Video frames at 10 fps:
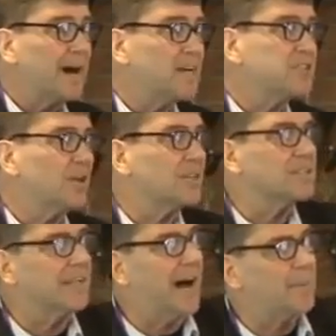I sell it
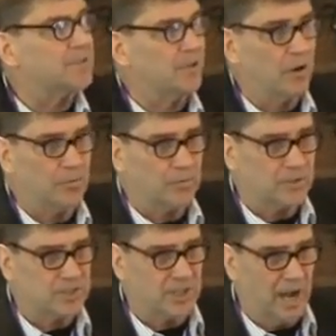as an option over
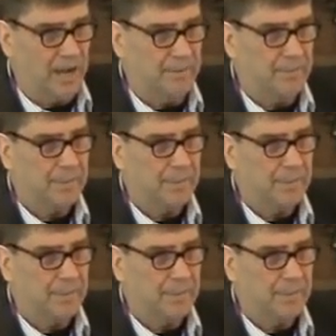on the side,